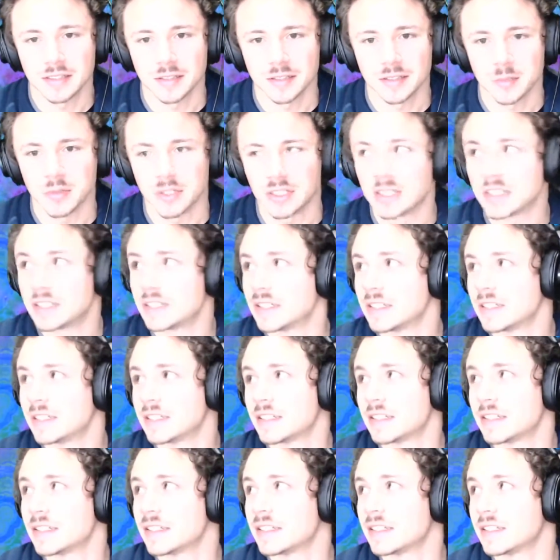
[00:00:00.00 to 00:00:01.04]
But
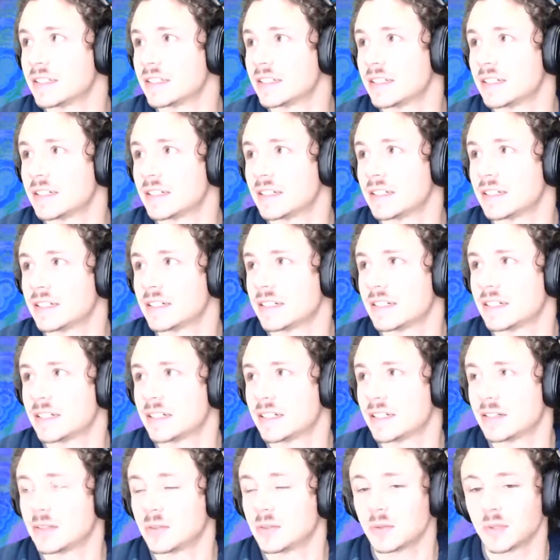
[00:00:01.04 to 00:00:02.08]
I
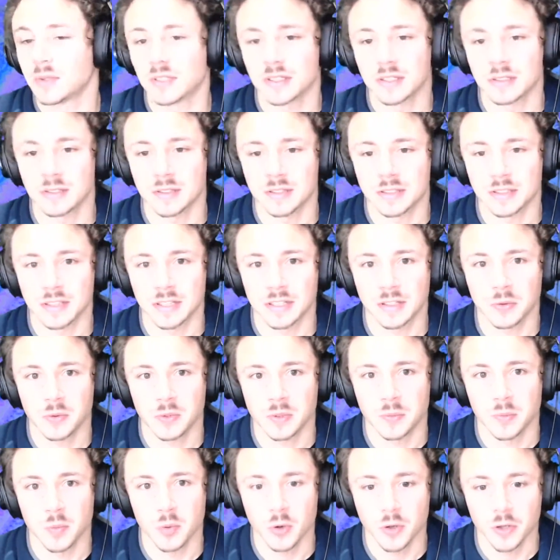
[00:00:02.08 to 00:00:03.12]
don't wanna
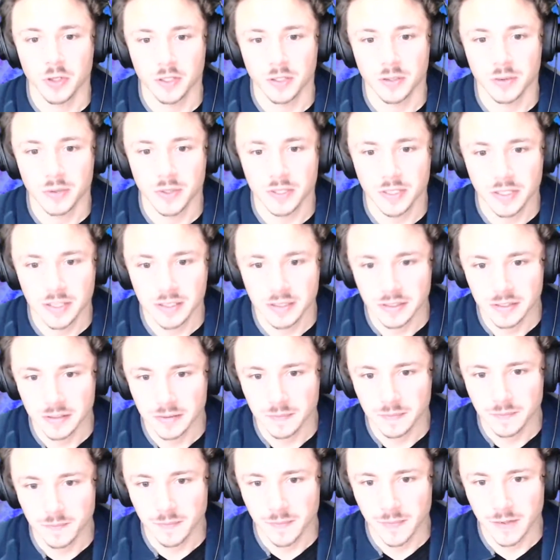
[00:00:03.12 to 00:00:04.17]
bore you with it,
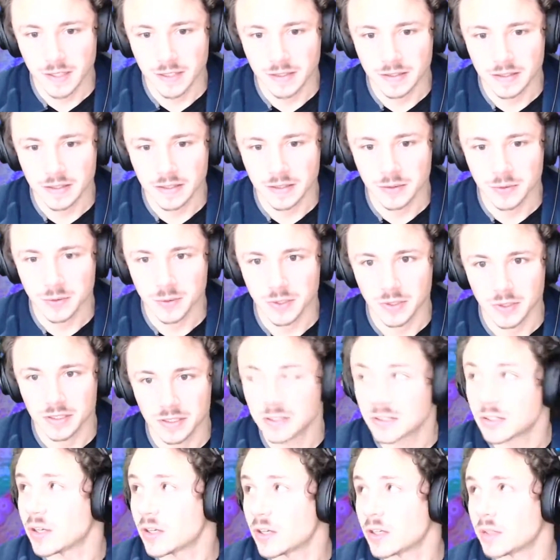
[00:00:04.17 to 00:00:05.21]
and I don't wanna
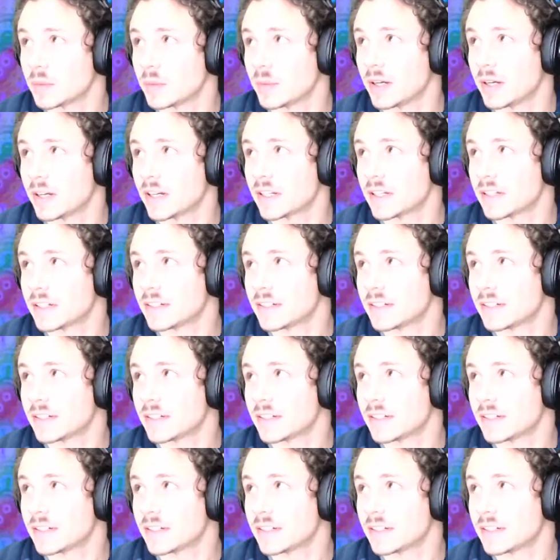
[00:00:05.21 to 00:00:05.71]
talk about it.